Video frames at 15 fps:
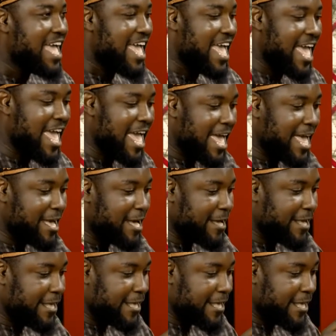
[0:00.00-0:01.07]
Uh,
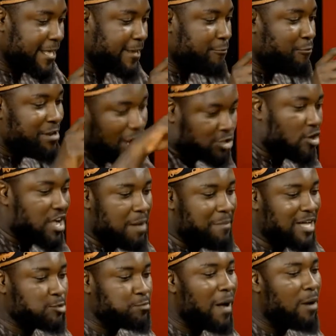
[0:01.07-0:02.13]
we don't talk
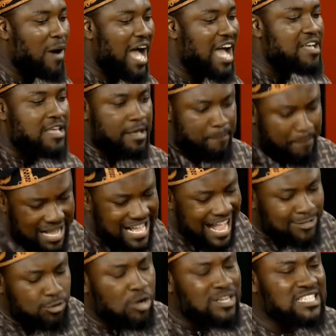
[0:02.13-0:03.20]
about power. Make
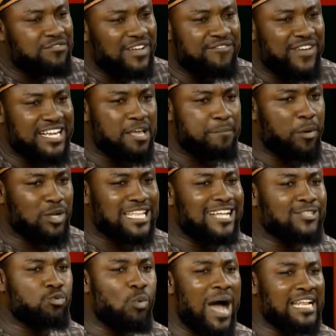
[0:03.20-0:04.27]
I talk this very very
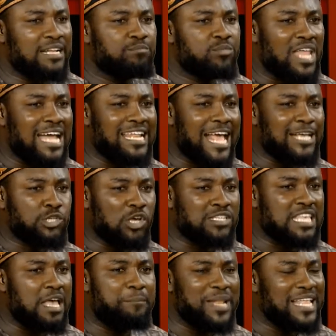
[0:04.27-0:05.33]
important one, and I sure
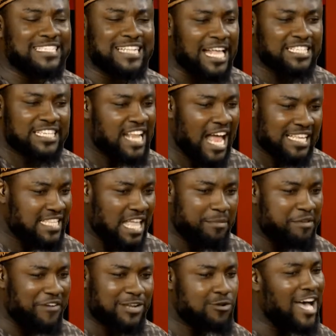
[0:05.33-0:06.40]
say plenty Nigerians them.
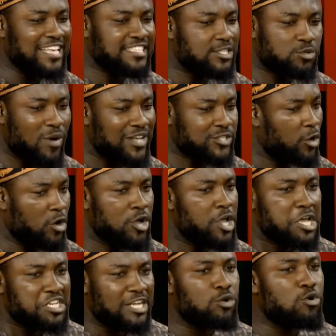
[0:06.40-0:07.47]
If I no ask this question,
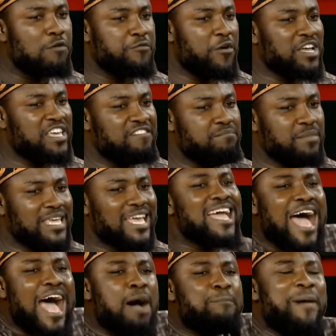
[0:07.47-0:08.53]
they no go forgive me.
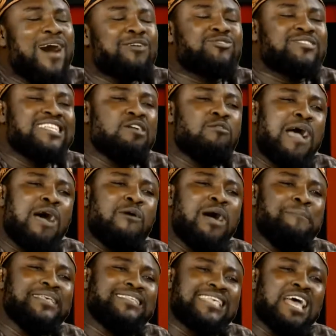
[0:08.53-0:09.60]
About the way
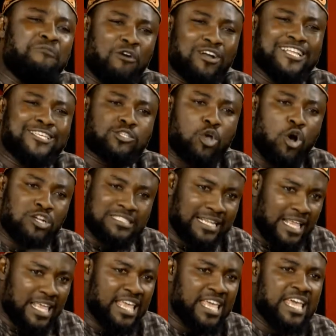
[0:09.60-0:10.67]
when we say for this
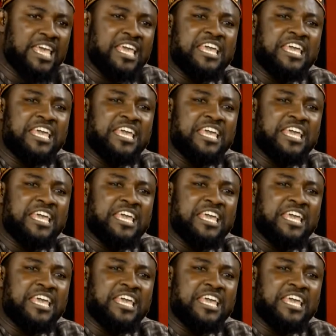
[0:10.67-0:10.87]
country.